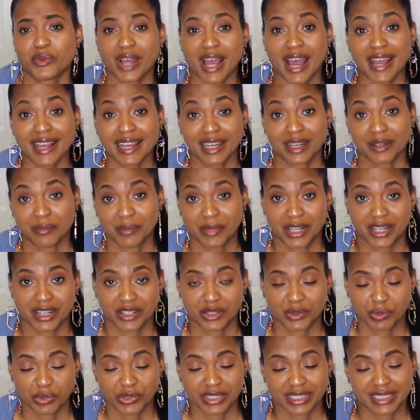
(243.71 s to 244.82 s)
I got
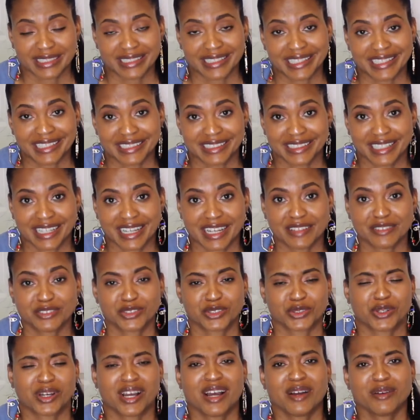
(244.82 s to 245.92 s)
married pretty late in life,
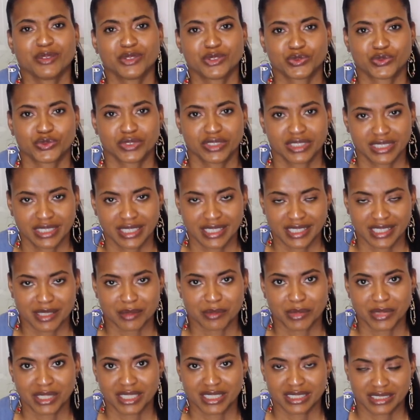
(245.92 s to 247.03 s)
so I was really
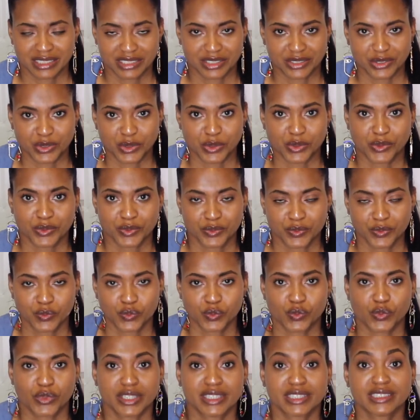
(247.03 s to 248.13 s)
committed to
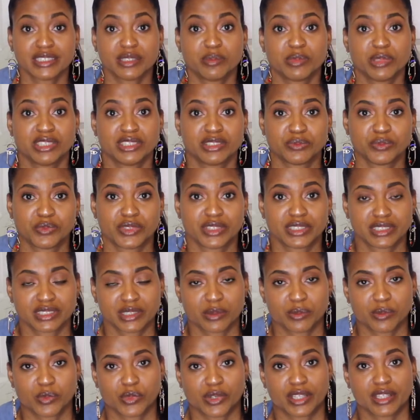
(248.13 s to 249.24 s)
wanting to be with
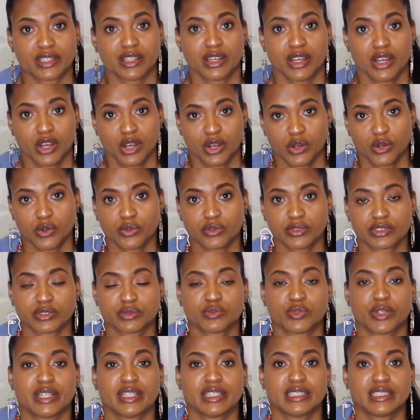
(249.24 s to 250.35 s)
someone who was
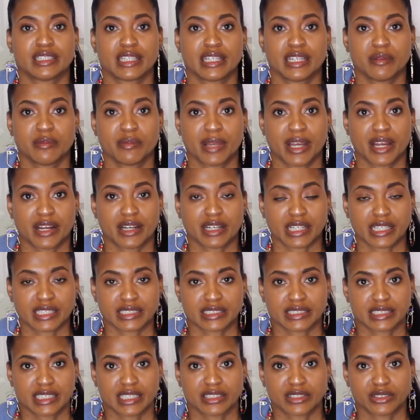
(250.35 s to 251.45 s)
ready to get married and
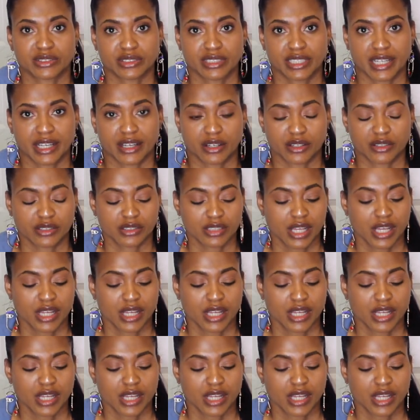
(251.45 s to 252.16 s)
settle down.